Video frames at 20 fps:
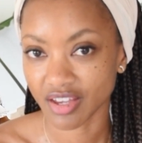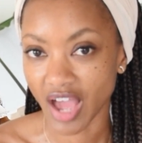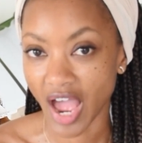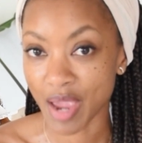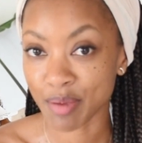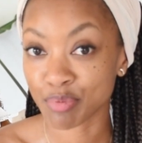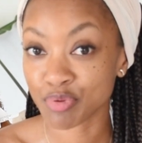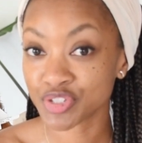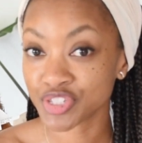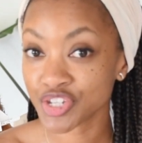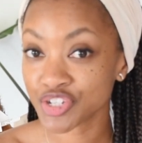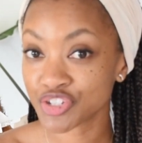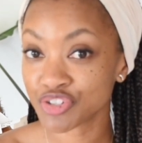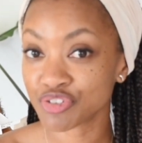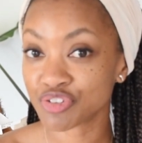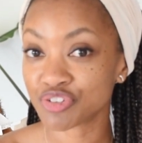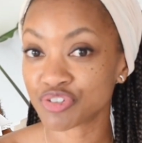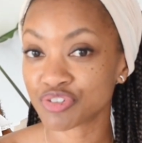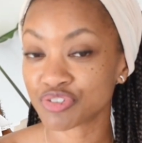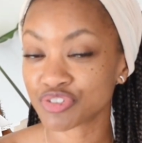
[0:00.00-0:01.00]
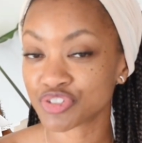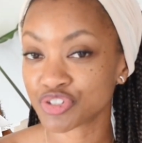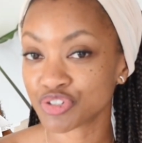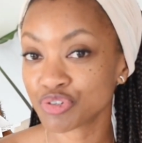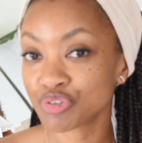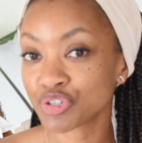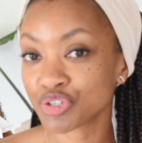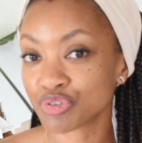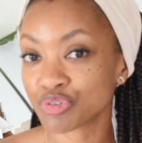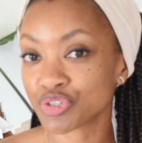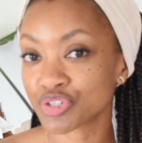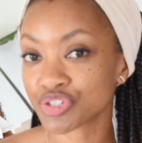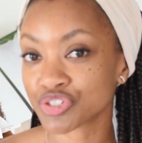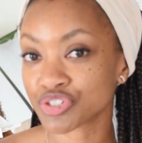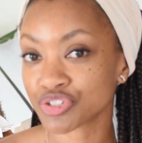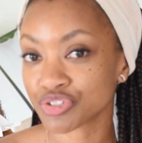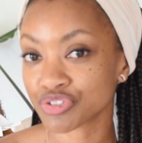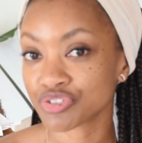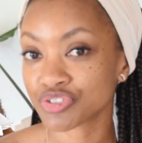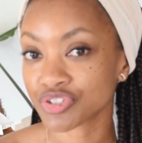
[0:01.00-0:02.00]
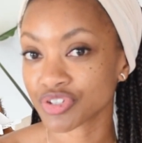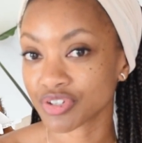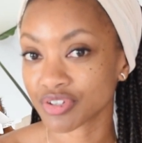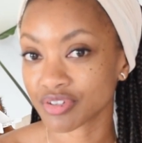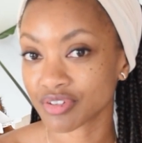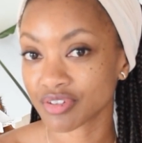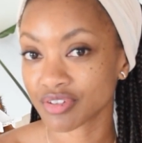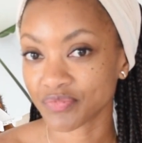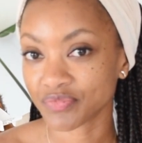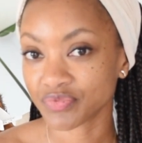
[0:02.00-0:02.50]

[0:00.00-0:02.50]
I present you to, to you the solution.